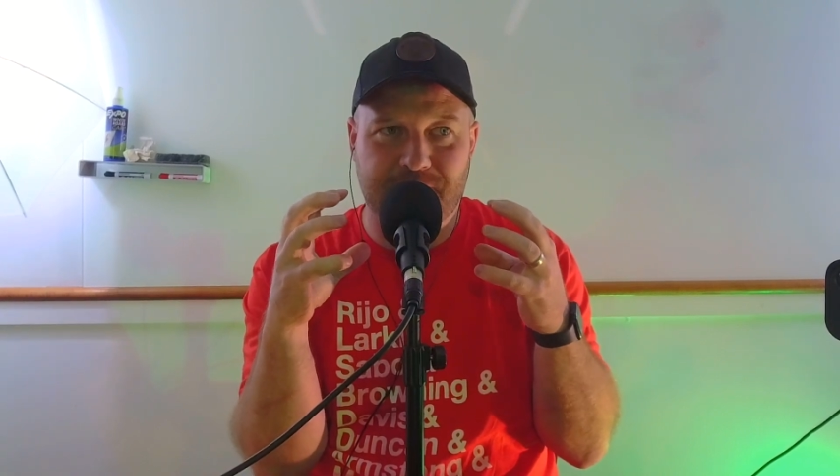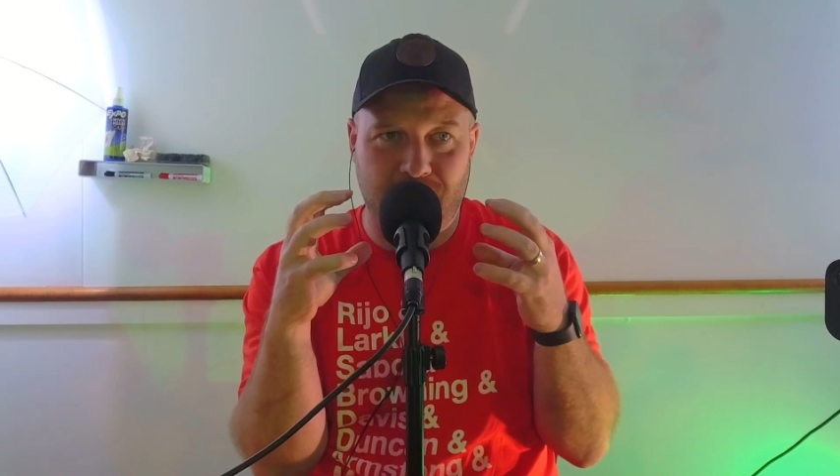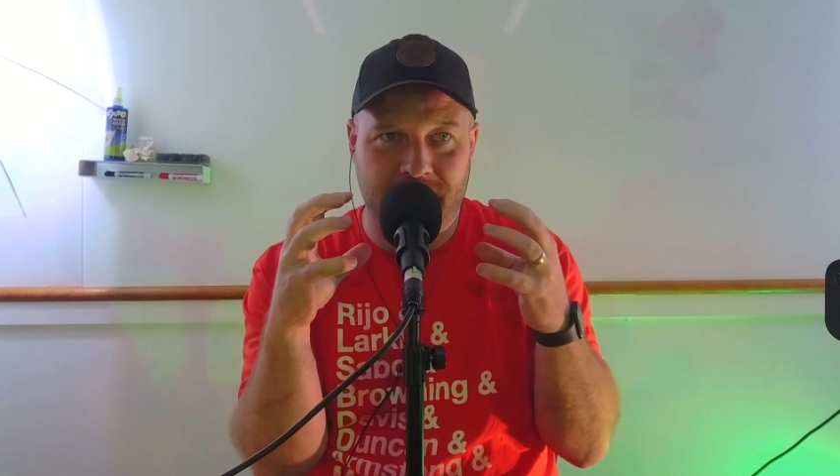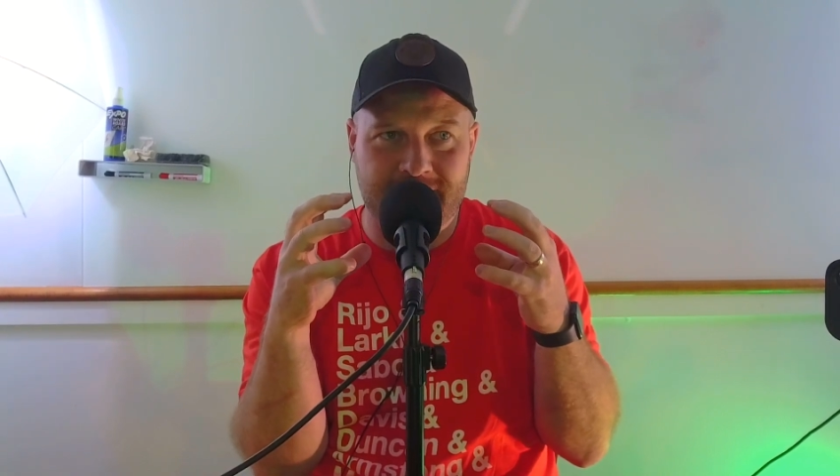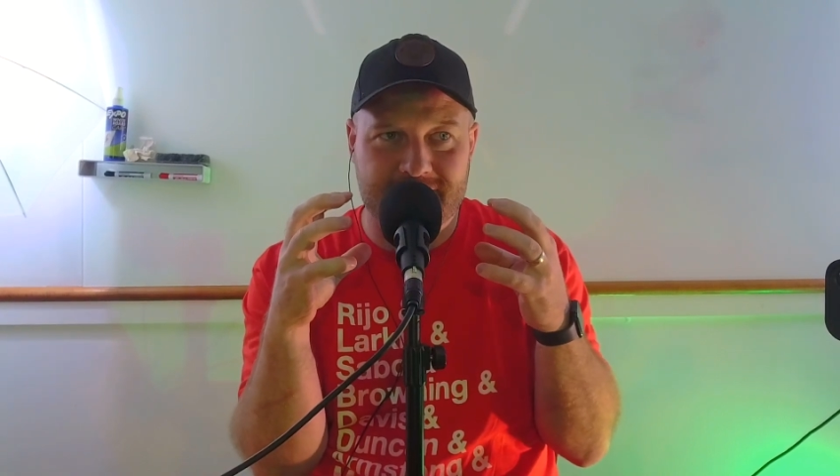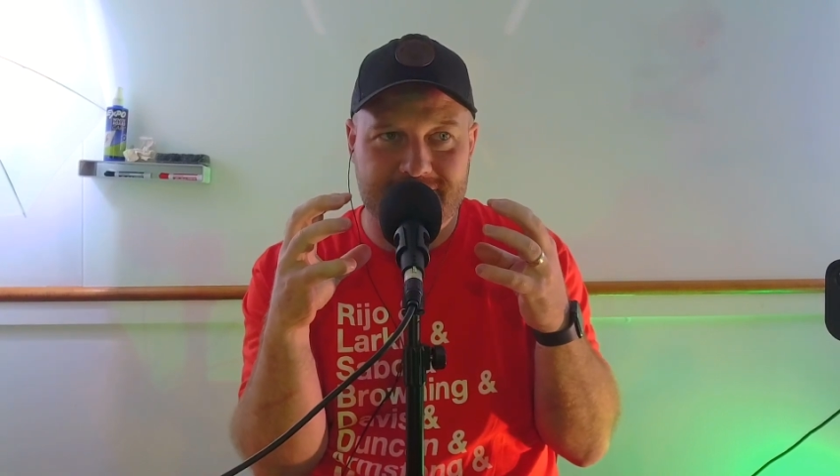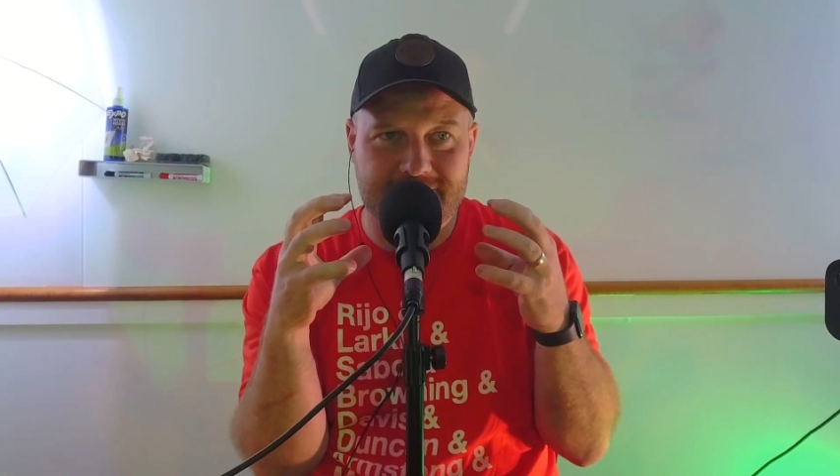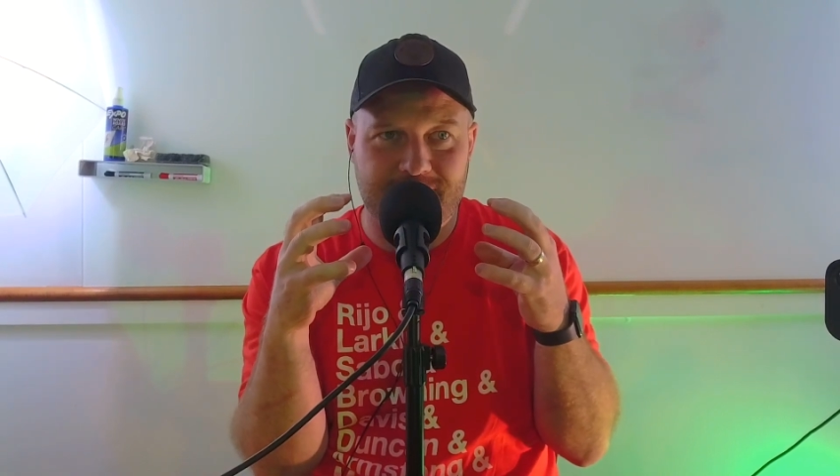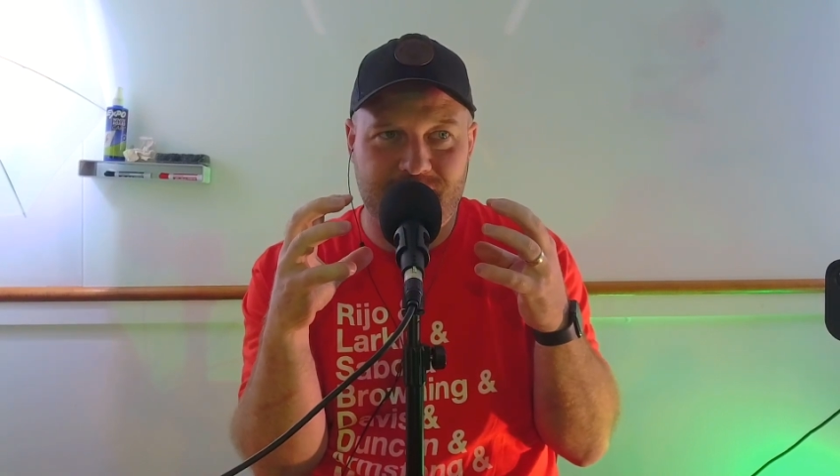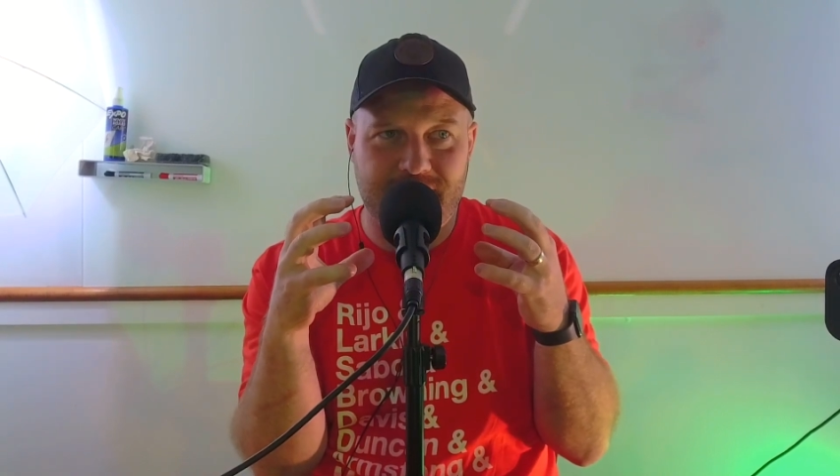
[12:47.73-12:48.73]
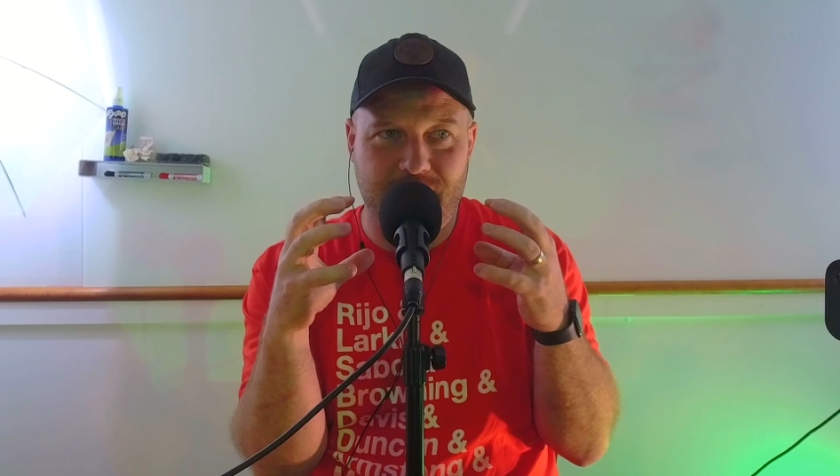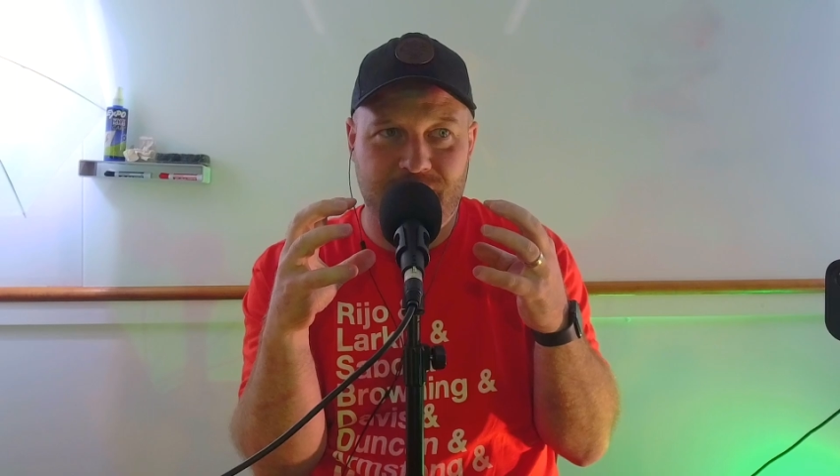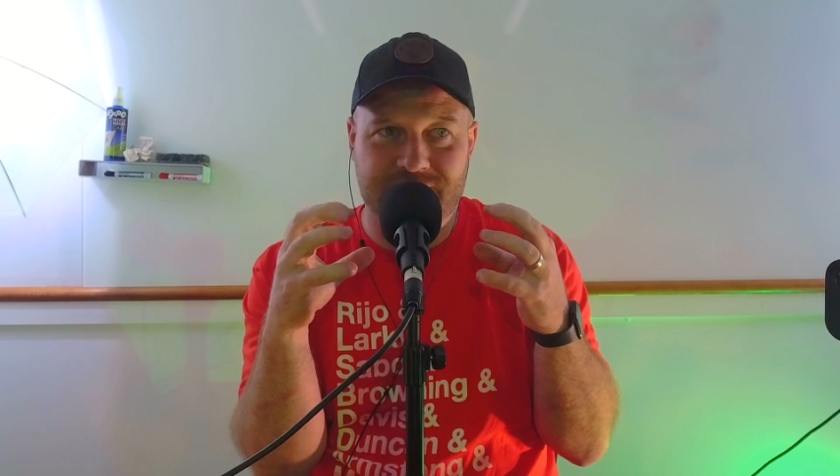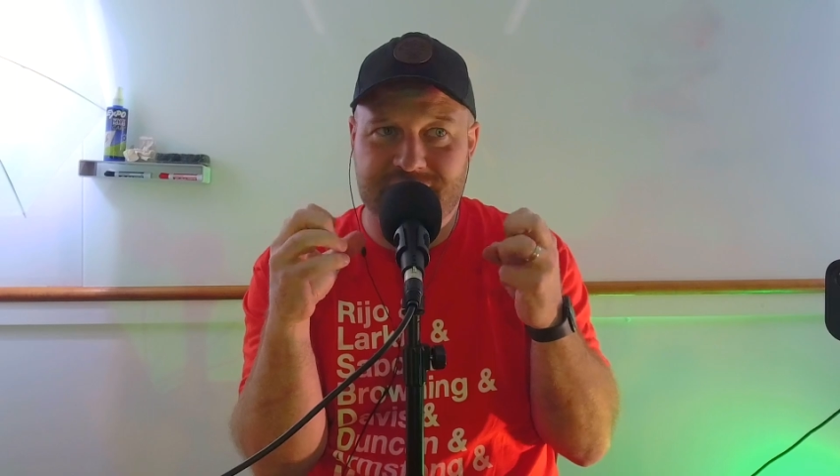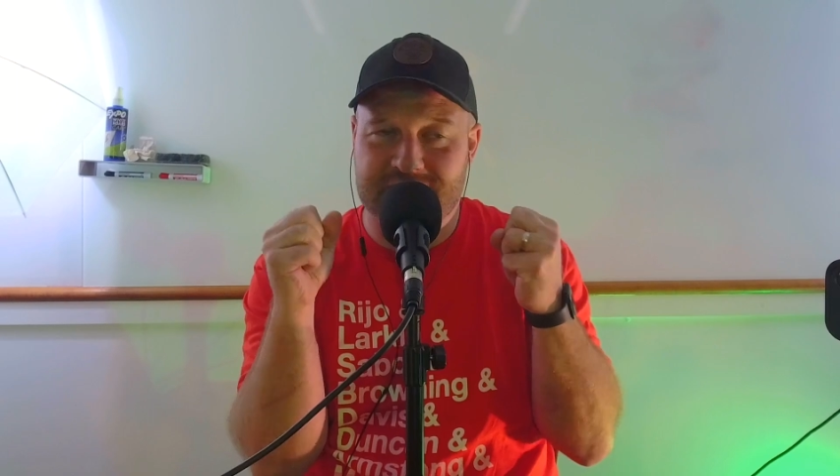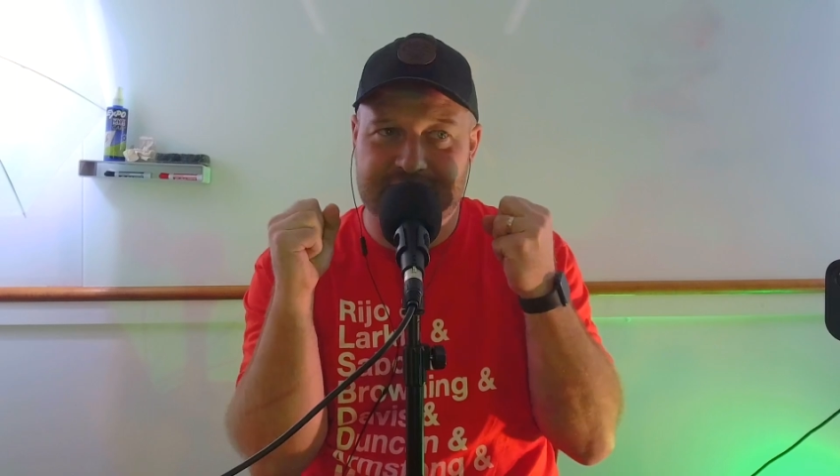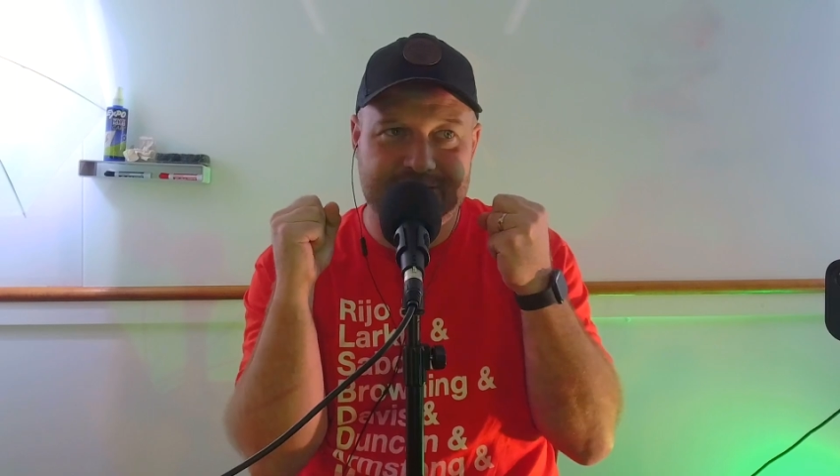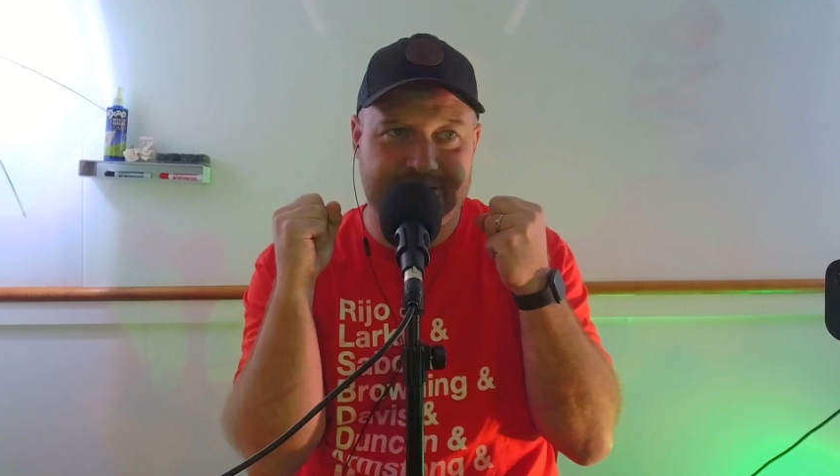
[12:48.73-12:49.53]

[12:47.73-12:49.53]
point will just